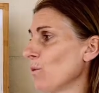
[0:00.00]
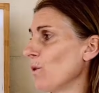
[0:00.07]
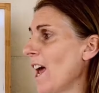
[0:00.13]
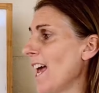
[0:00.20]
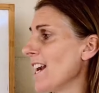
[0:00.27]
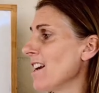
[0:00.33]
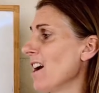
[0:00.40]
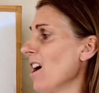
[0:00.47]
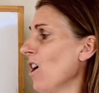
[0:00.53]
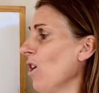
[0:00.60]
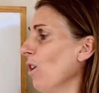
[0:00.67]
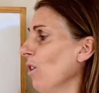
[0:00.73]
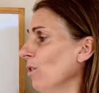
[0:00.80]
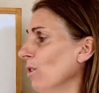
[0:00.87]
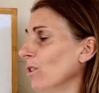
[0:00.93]
wren,
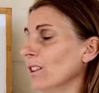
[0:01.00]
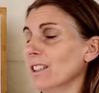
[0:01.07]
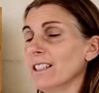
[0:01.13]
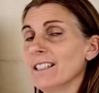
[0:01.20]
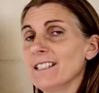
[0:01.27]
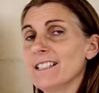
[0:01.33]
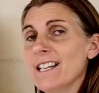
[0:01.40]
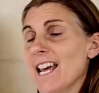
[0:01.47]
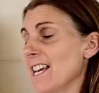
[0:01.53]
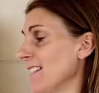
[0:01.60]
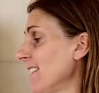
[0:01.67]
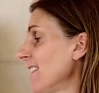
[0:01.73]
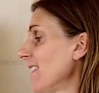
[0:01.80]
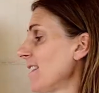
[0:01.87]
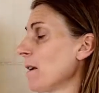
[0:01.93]
all,
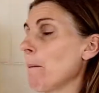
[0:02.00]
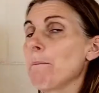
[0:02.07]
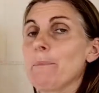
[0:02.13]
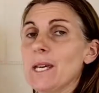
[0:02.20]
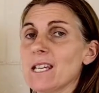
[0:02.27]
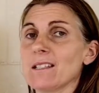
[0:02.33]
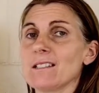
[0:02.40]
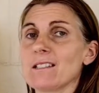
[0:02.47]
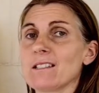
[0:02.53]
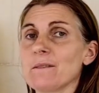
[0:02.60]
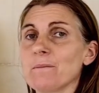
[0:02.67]
nests, beard.